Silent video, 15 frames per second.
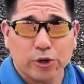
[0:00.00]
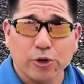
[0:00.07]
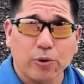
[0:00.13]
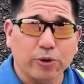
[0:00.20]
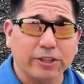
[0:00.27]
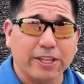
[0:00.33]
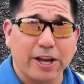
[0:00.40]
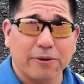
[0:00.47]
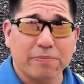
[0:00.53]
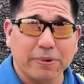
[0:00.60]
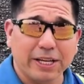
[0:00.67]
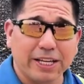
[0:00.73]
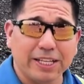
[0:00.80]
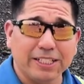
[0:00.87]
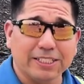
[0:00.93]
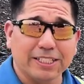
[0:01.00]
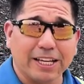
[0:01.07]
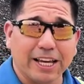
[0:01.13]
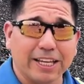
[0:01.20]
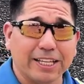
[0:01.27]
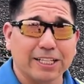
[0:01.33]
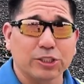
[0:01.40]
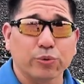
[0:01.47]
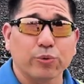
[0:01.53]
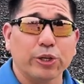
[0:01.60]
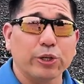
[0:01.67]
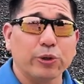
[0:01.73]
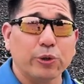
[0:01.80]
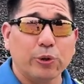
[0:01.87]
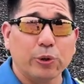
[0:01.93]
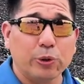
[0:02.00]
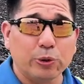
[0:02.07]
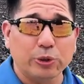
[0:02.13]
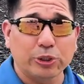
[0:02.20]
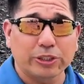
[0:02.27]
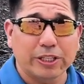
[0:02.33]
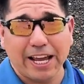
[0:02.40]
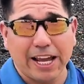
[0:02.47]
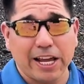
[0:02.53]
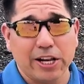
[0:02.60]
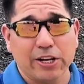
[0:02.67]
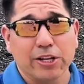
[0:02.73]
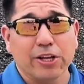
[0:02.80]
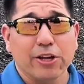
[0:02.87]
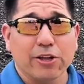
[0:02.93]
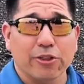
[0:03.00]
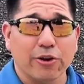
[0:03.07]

you know what that means? It gets reused and